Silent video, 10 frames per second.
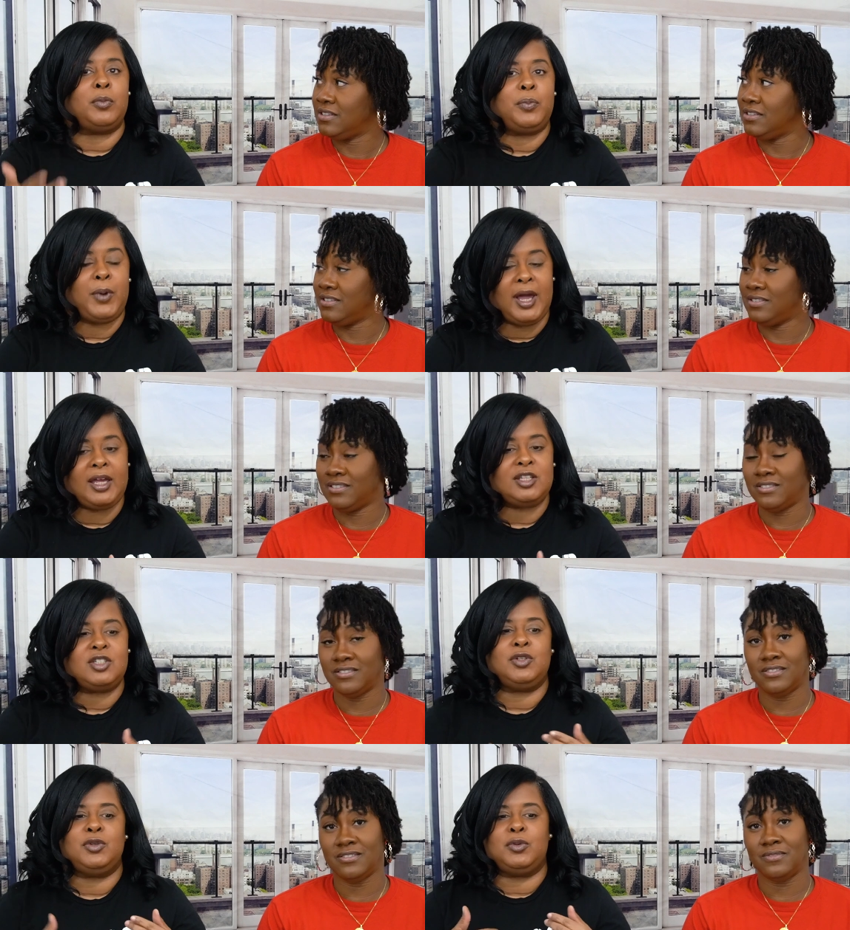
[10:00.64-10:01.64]
Speaker 1: your page
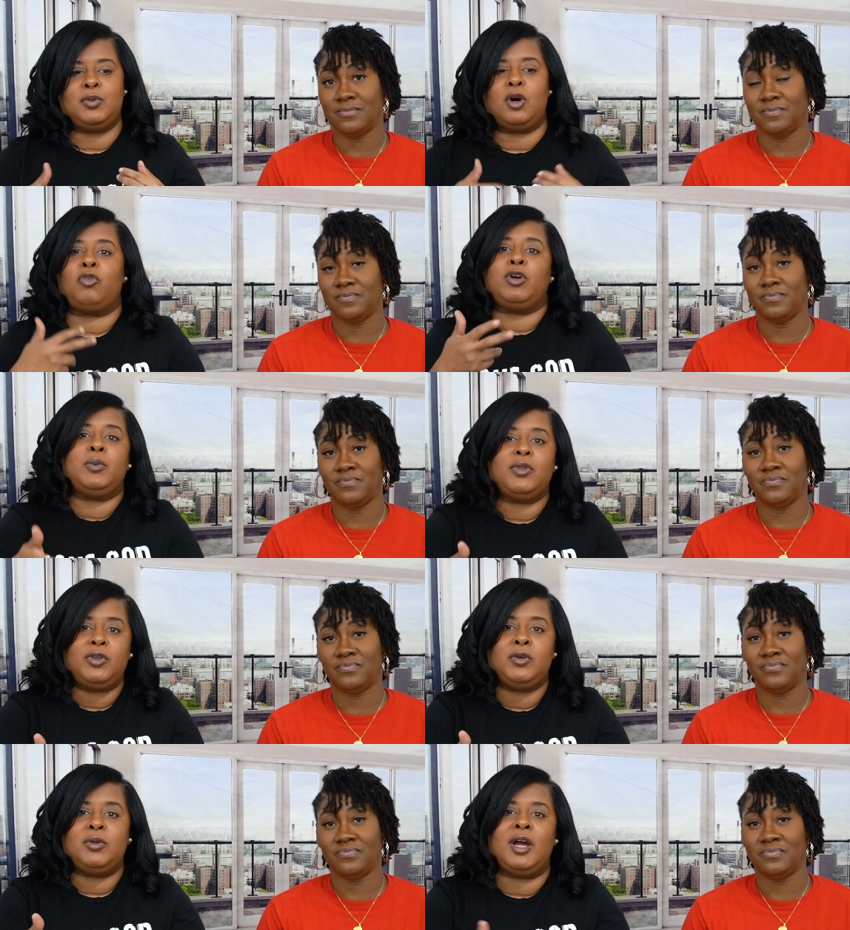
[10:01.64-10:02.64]
to agree with
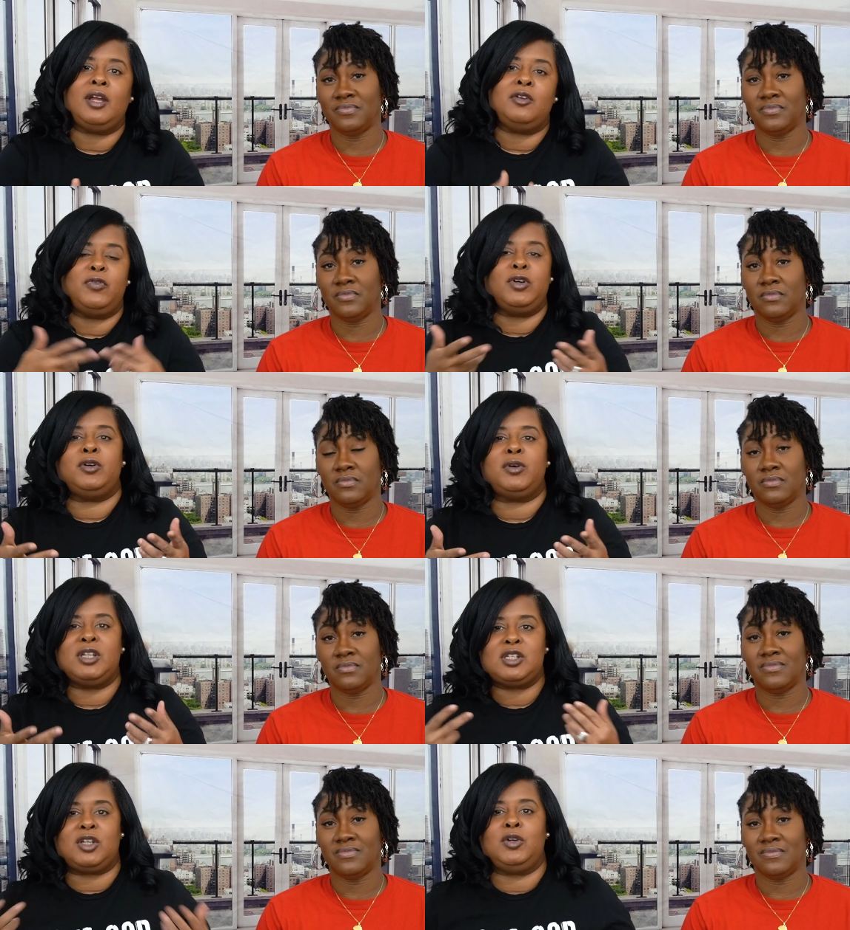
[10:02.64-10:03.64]
you that you feel
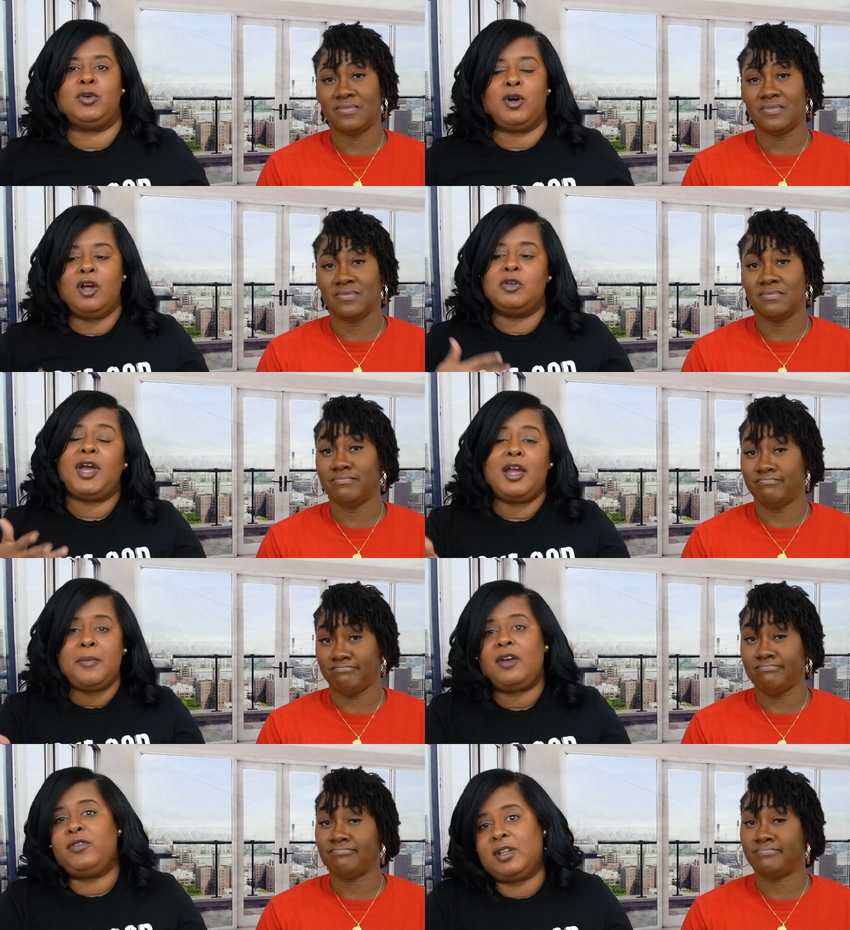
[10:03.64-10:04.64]
insecure? You came
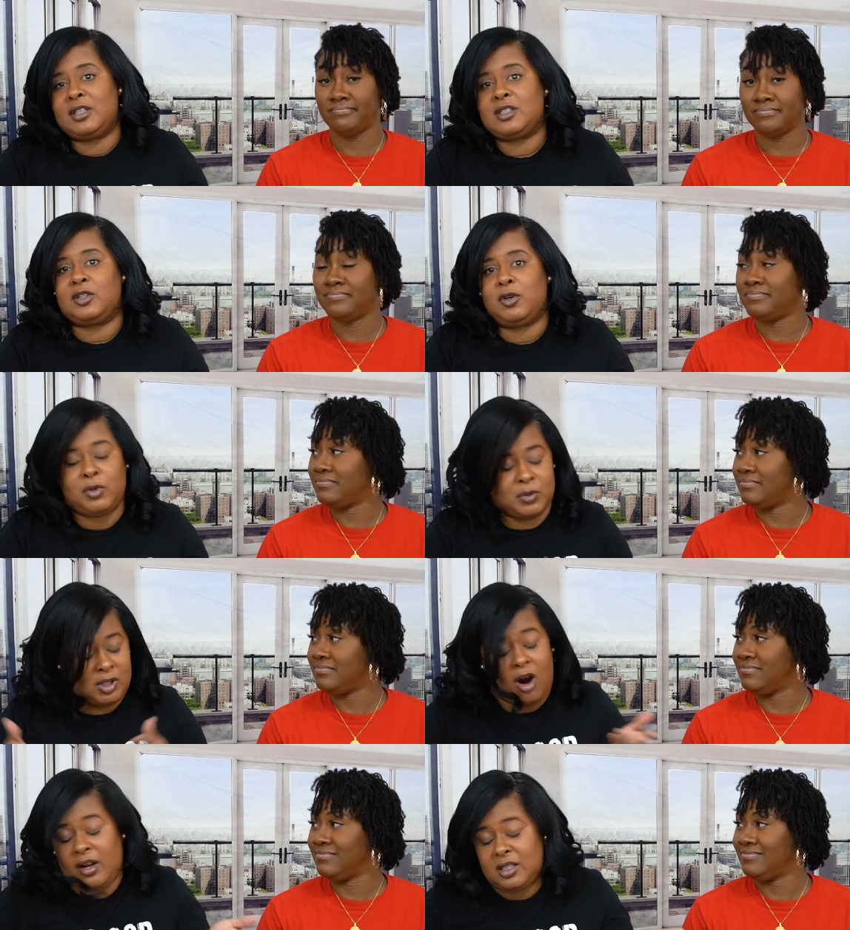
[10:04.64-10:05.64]
back feeling insecure. You was
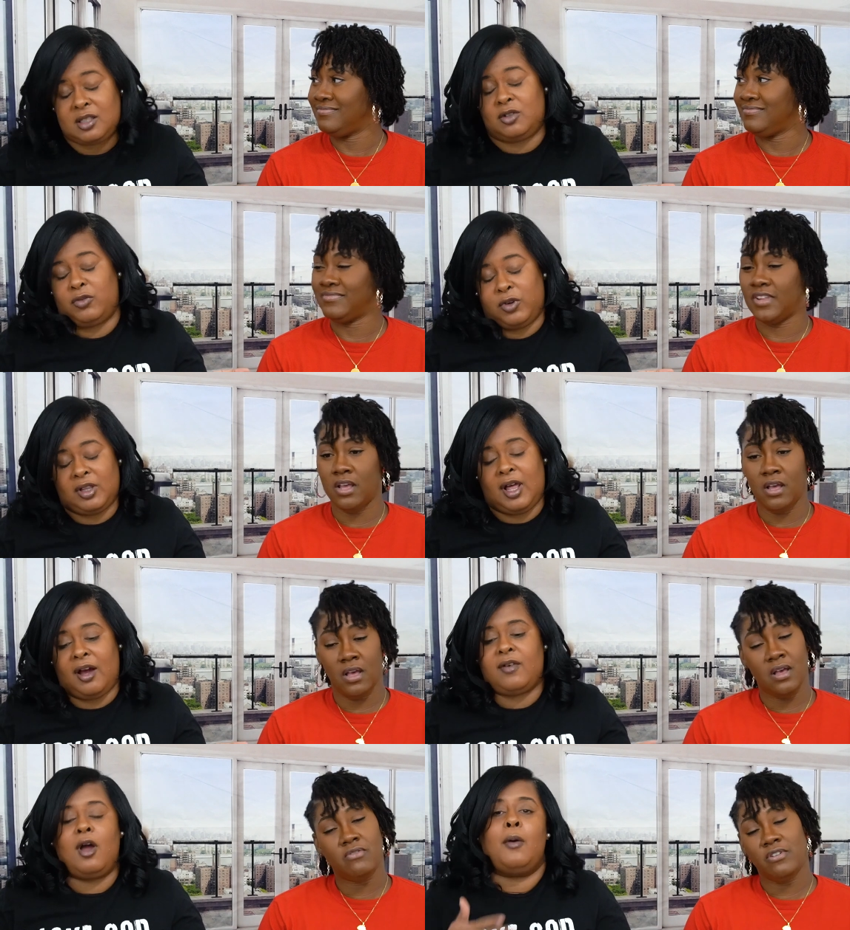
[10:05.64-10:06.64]
already insecure before you
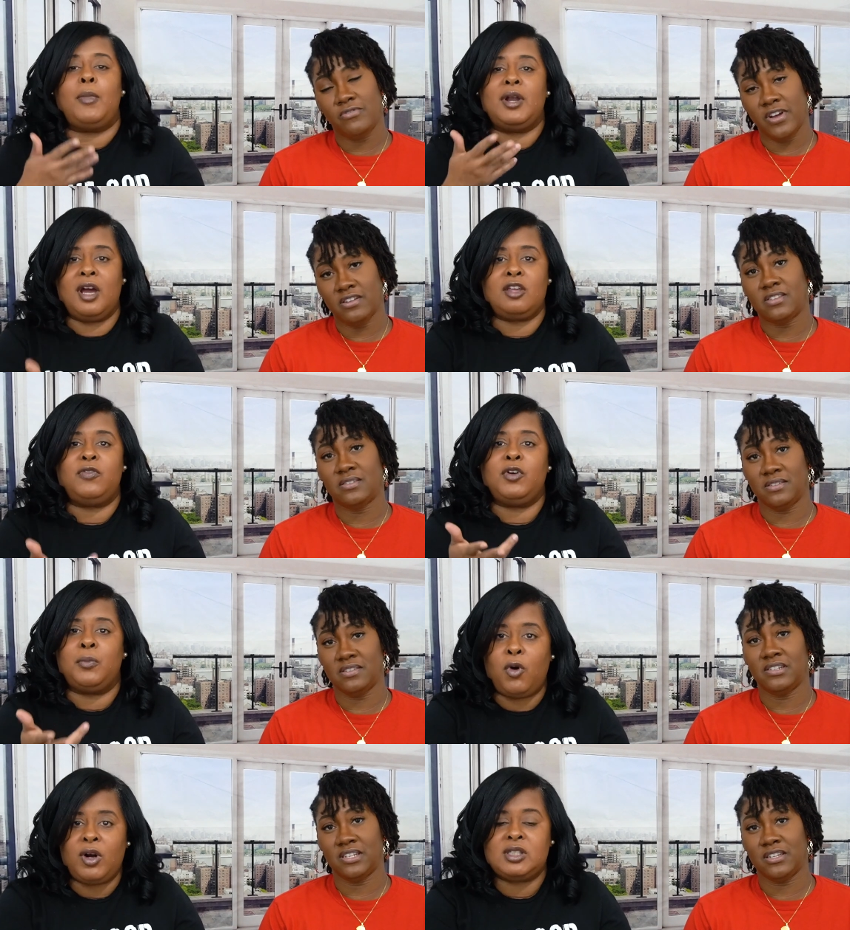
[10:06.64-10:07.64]
left, We're but facts. Now you feel
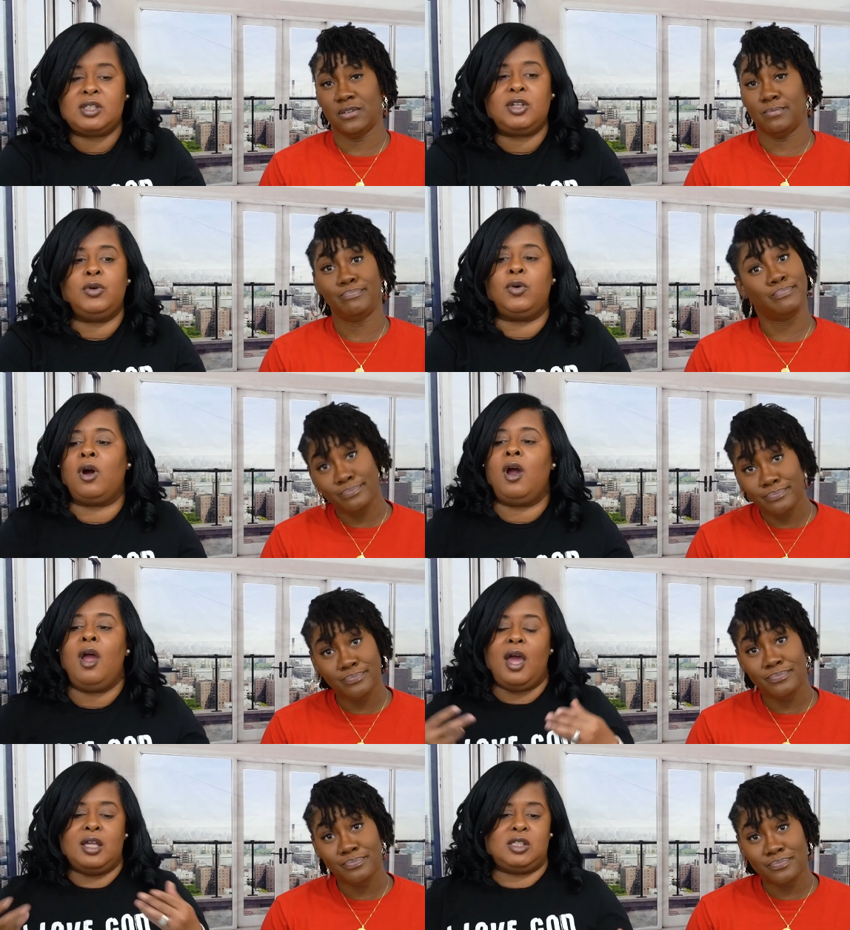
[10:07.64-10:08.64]
more insecure.
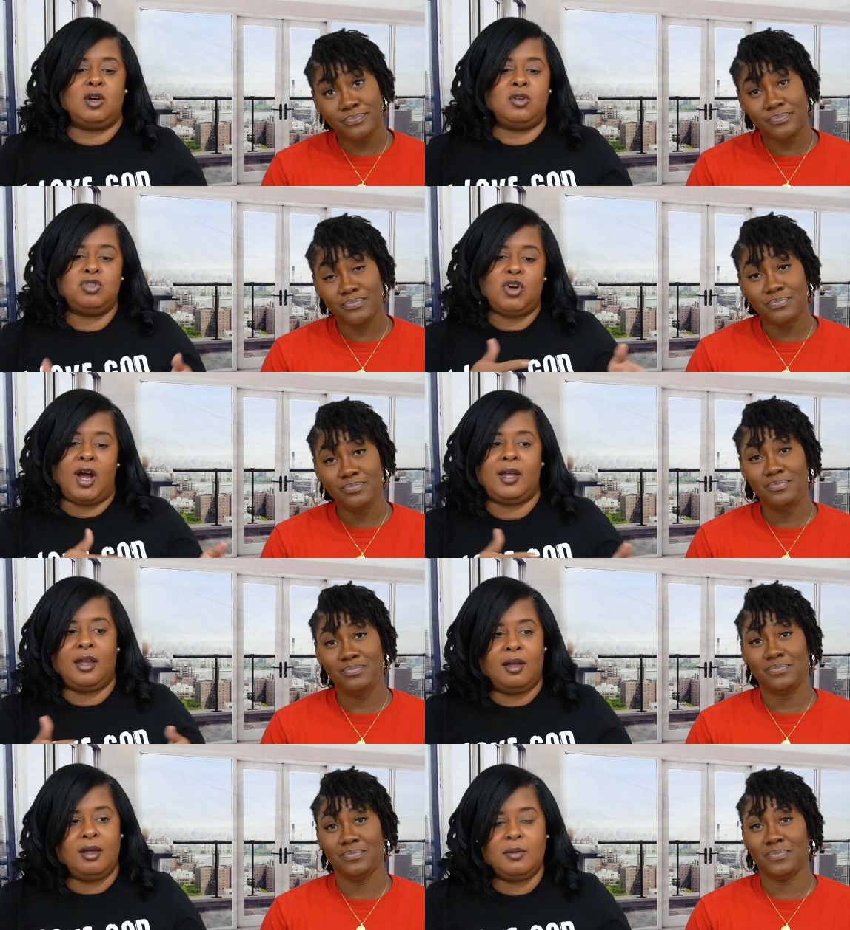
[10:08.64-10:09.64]
And so you trying to
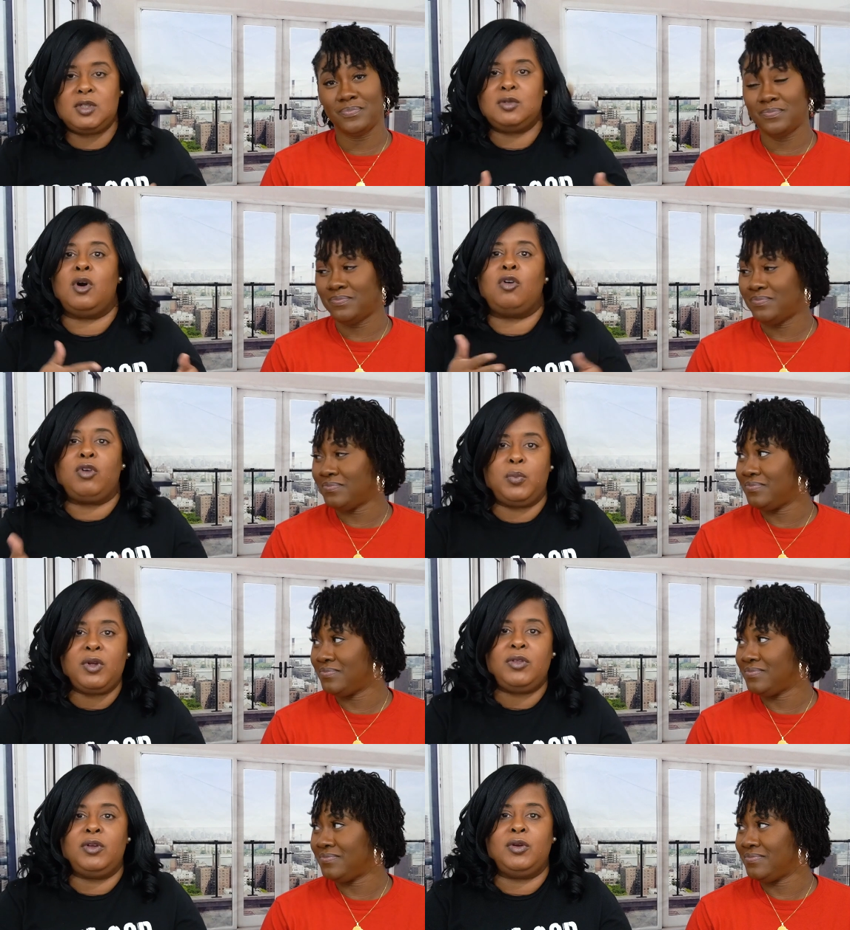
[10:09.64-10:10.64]
get him to agree
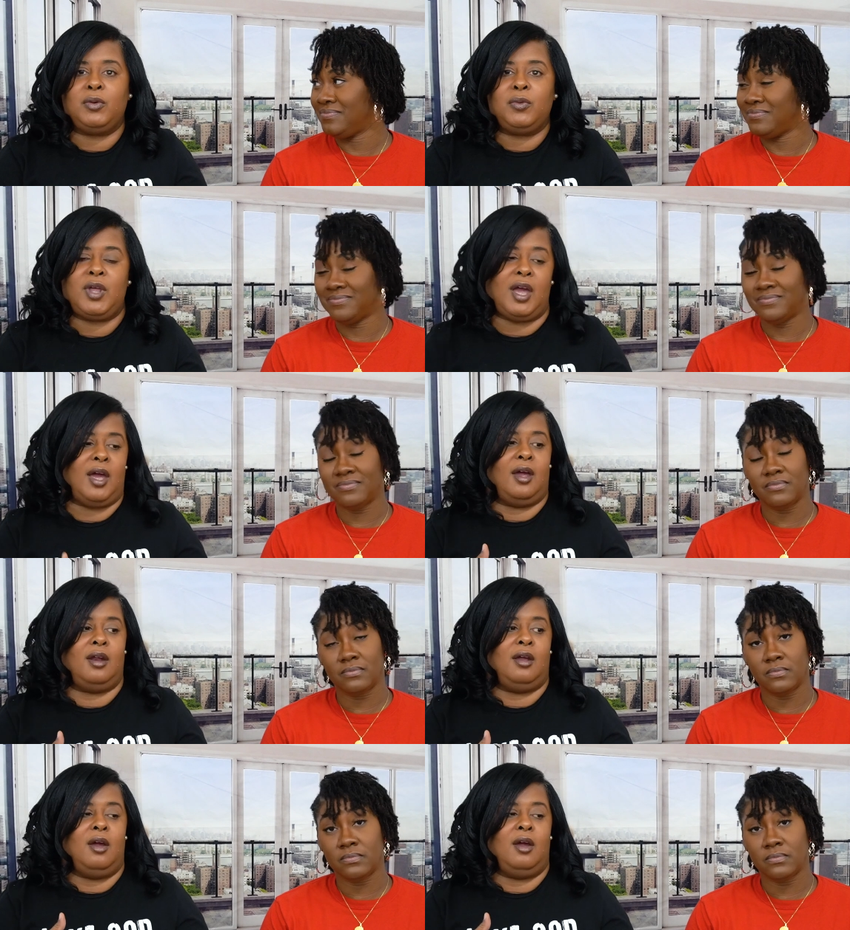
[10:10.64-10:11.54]
with you that,